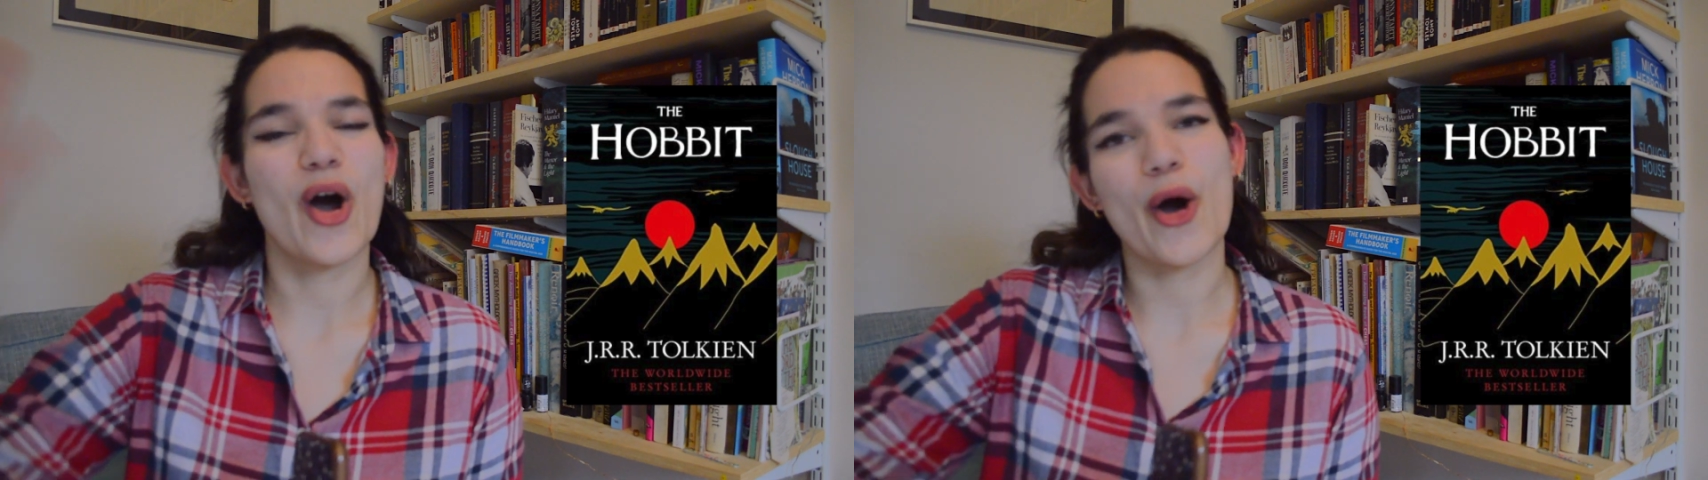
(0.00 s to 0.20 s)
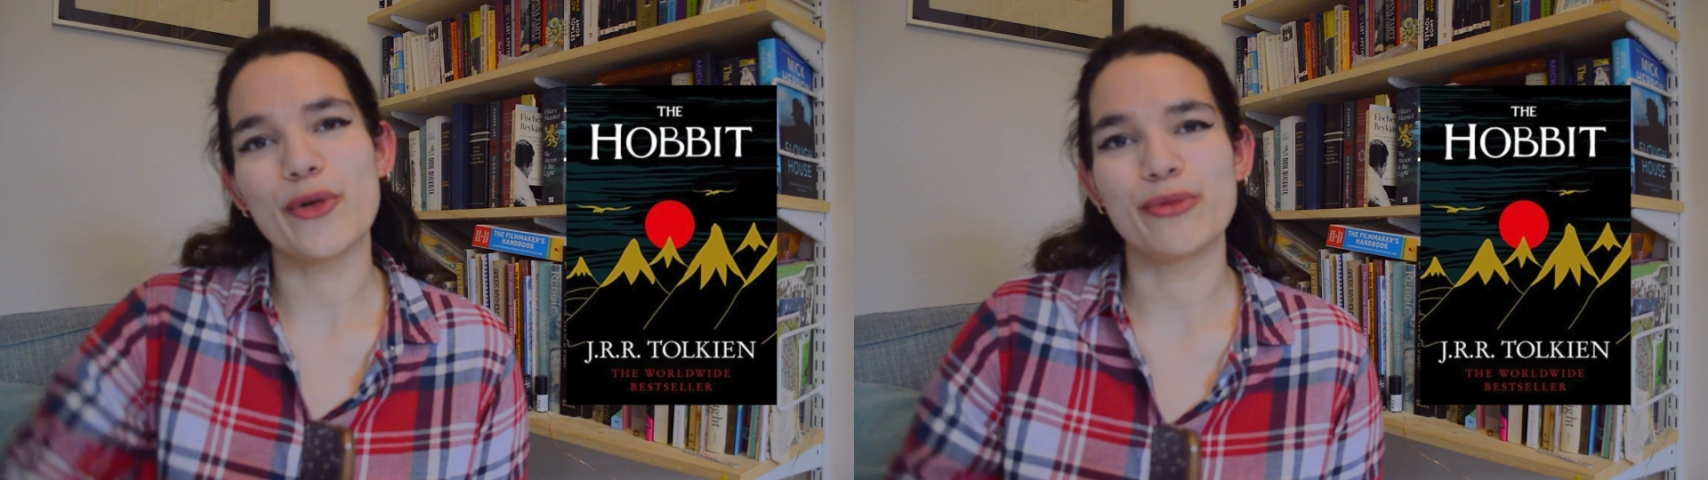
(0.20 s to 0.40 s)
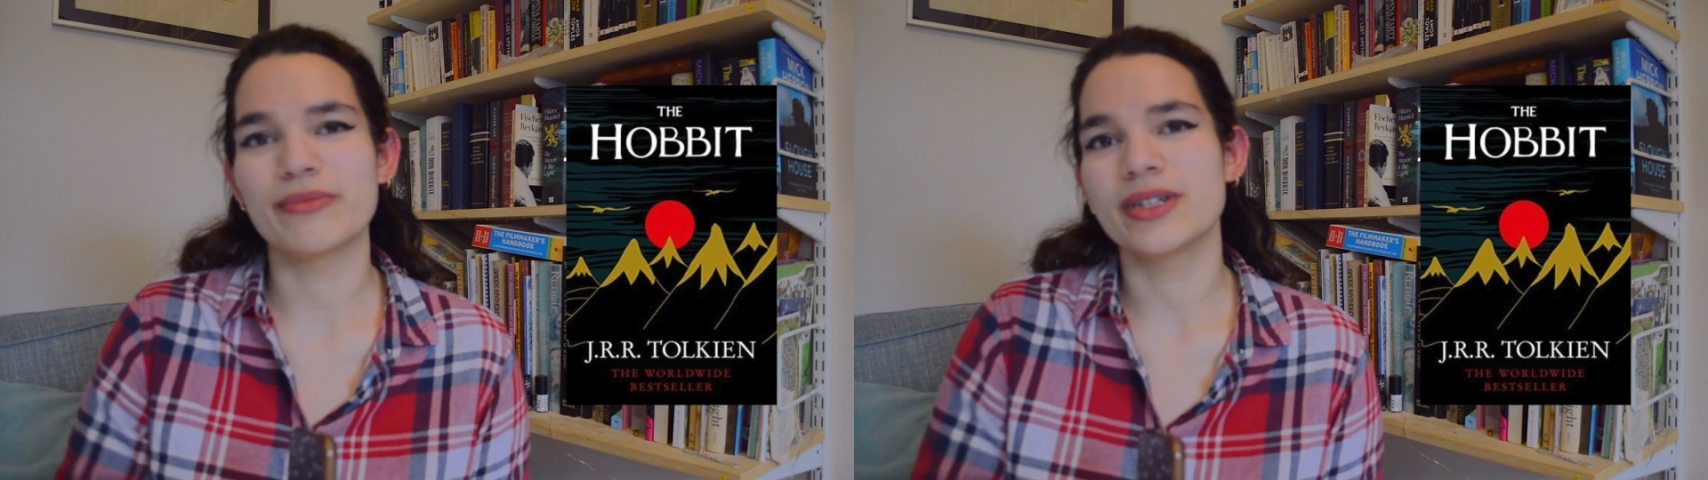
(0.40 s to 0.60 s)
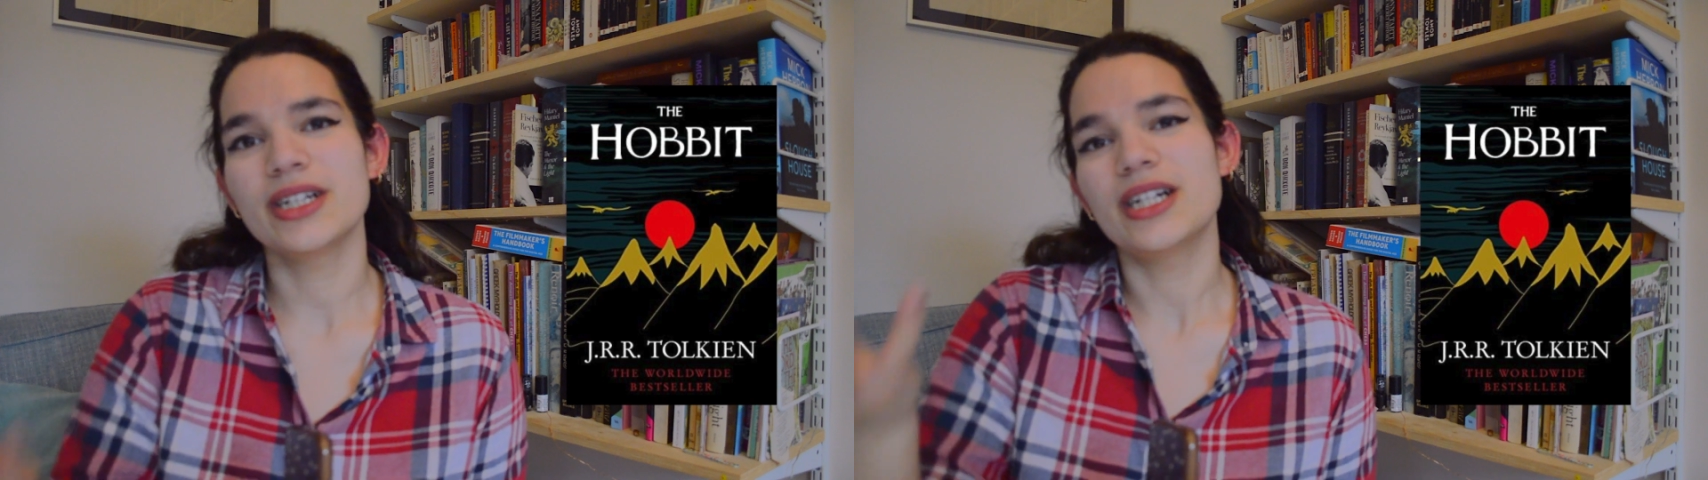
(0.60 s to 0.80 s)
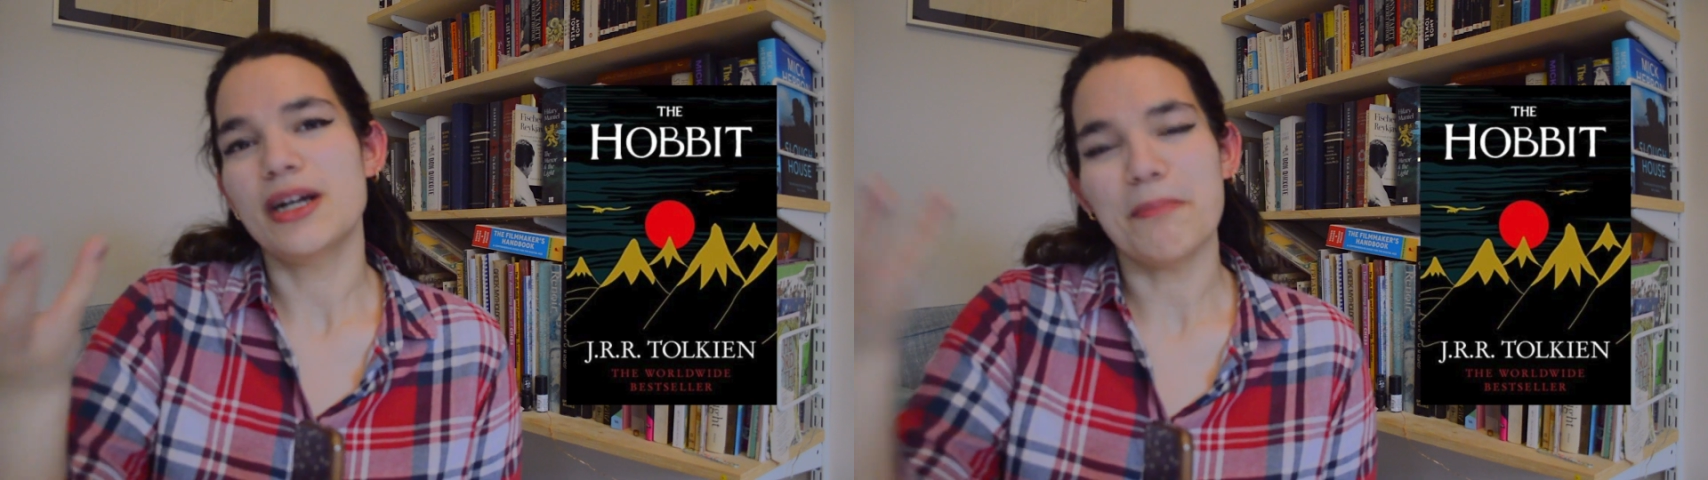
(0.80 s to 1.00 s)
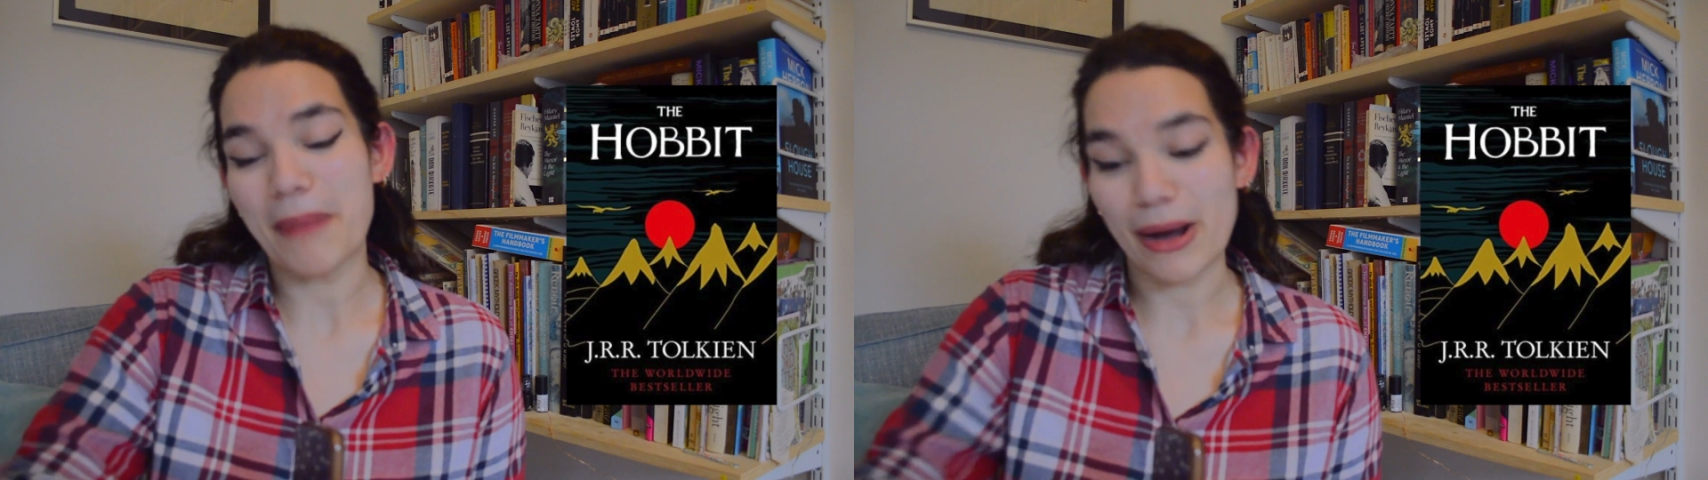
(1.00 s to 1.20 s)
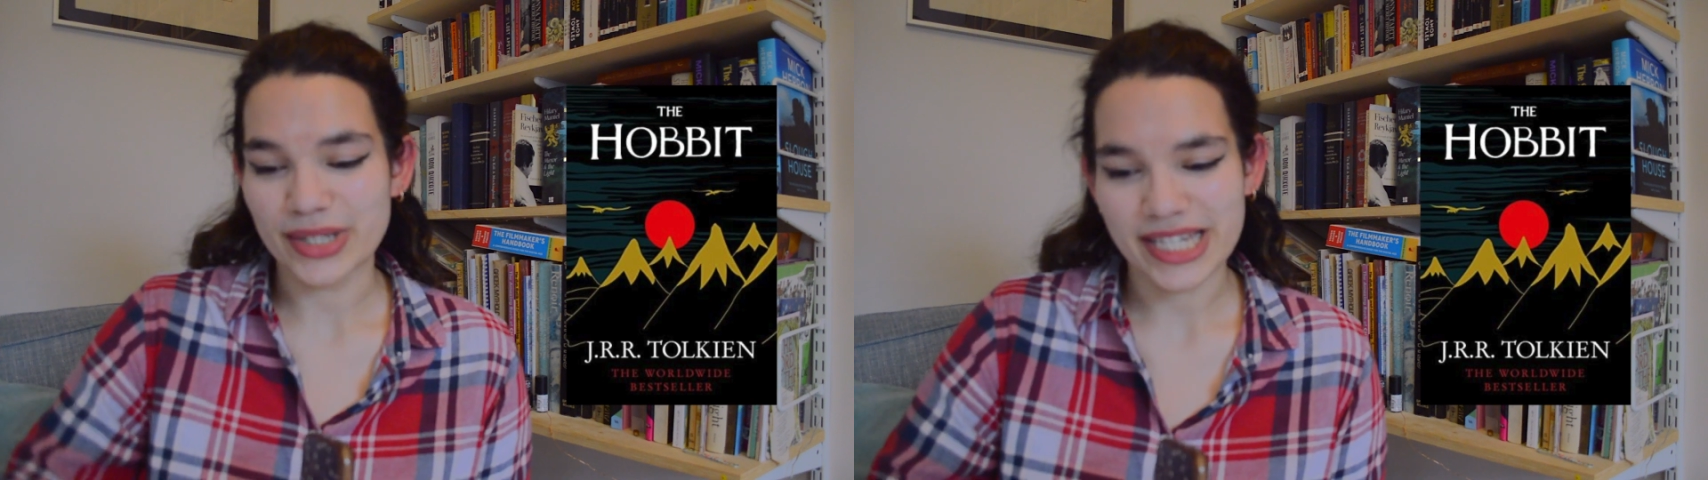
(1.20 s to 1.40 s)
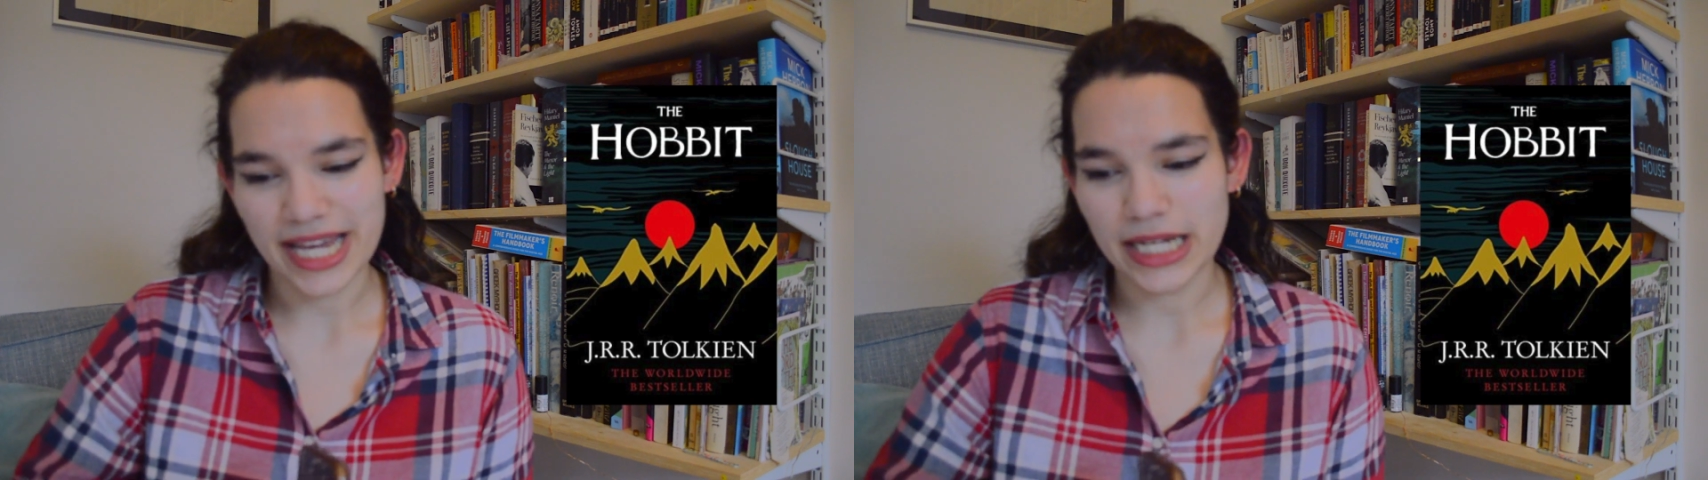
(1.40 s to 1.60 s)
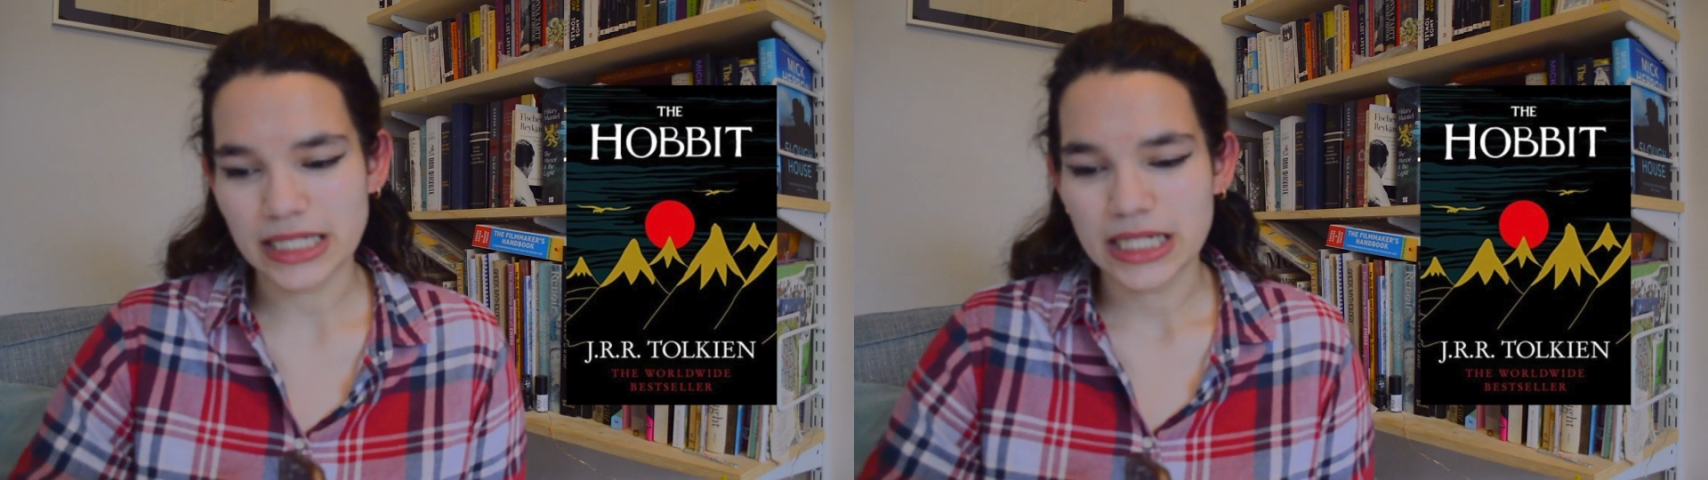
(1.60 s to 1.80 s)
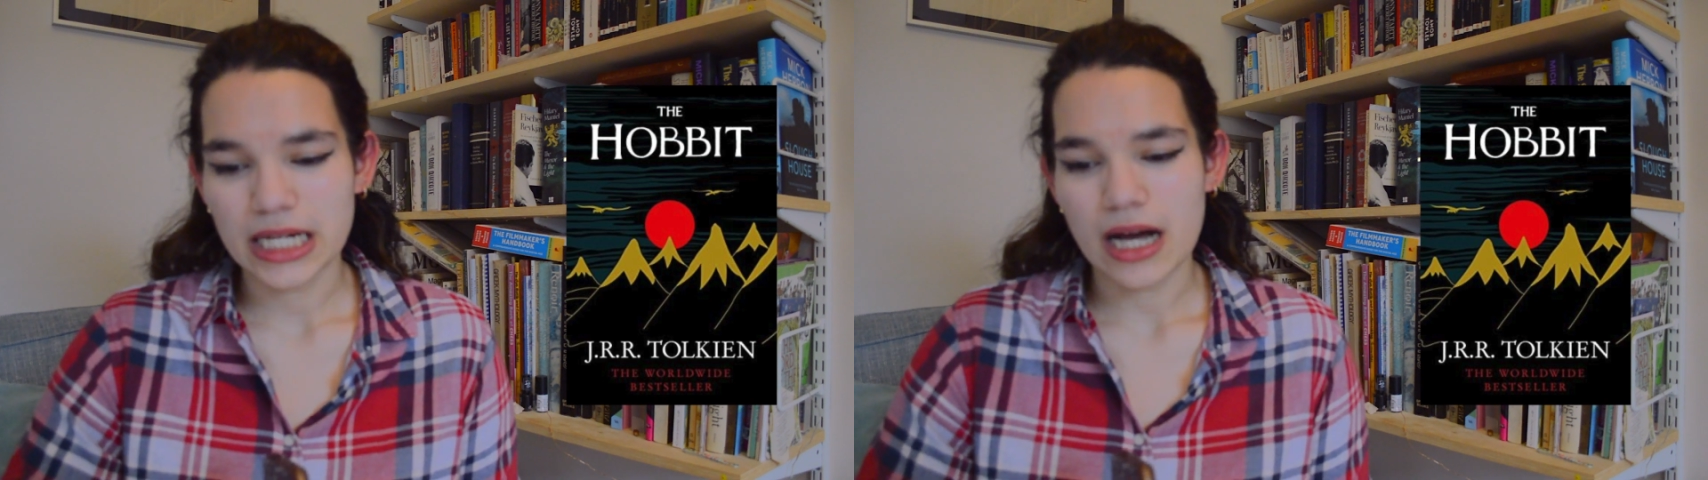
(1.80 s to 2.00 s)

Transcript: home mountain,